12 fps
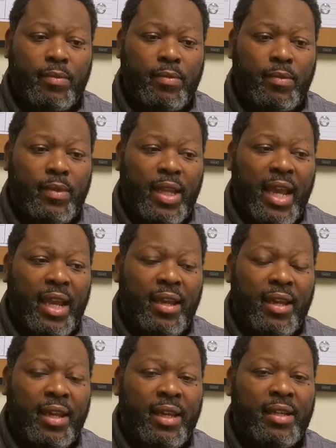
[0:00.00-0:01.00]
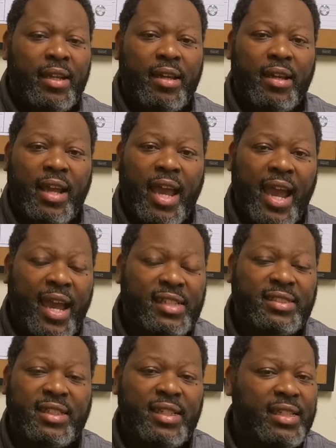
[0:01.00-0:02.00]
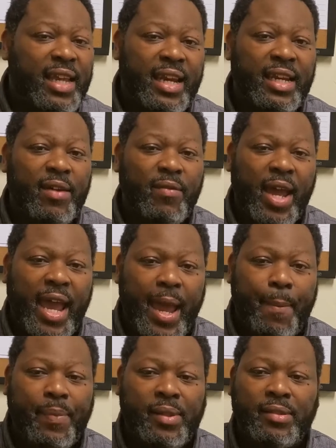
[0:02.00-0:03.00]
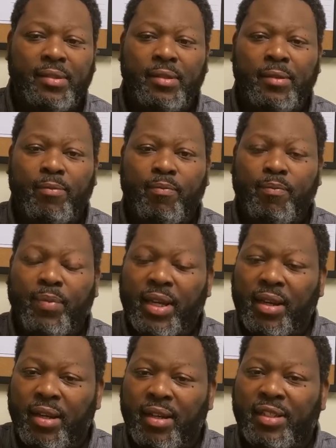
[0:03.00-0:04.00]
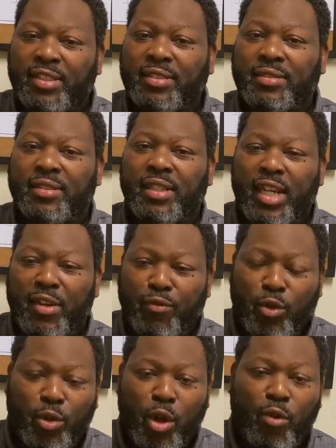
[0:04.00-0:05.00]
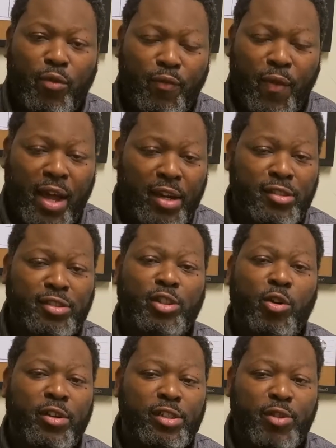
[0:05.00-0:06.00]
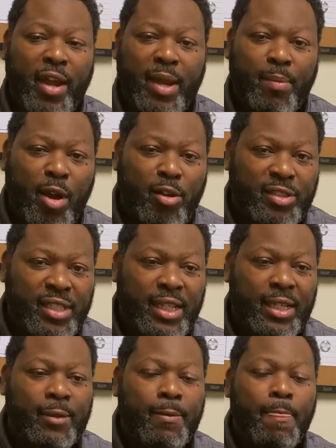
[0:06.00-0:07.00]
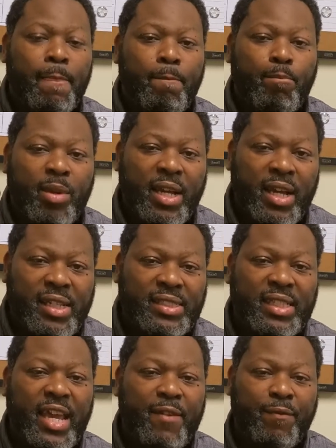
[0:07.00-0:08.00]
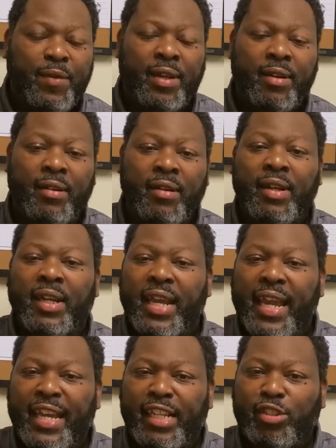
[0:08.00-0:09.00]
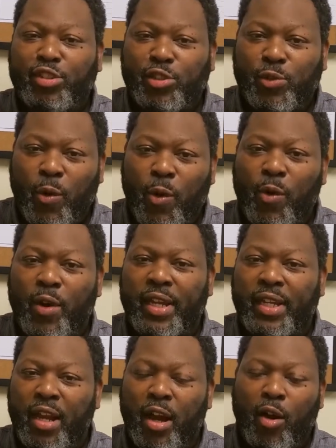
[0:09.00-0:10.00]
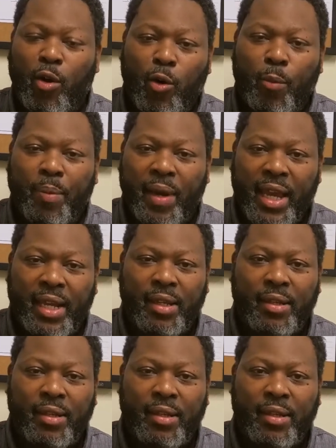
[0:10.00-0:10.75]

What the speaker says: And actually that never happened because if you follow the story of Dragon Ball Z, because of that fear, he destroyed a whole planet.